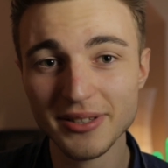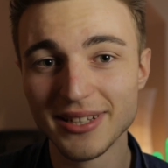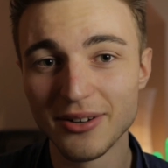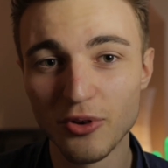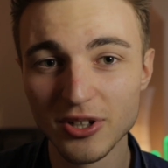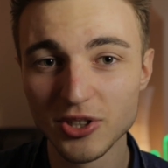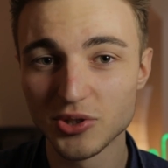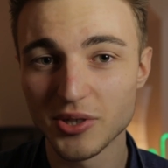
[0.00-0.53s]

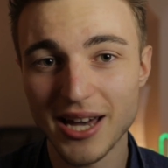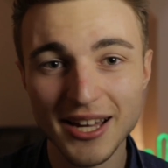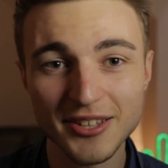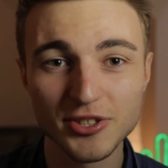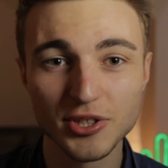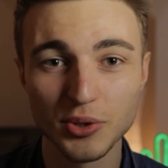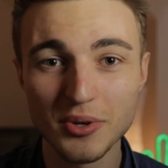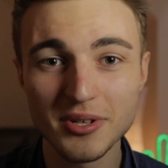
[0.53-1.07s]
want to add
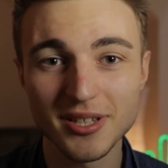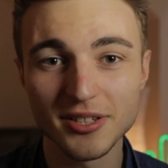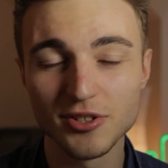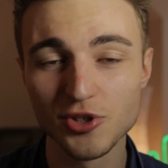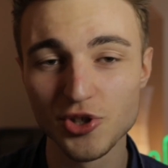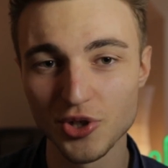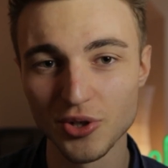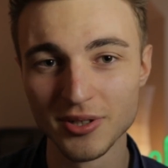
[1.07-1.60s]
to is that
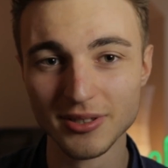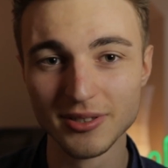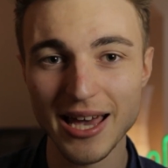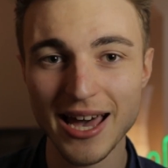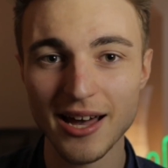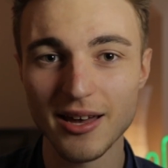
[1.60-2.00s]
you shouldn't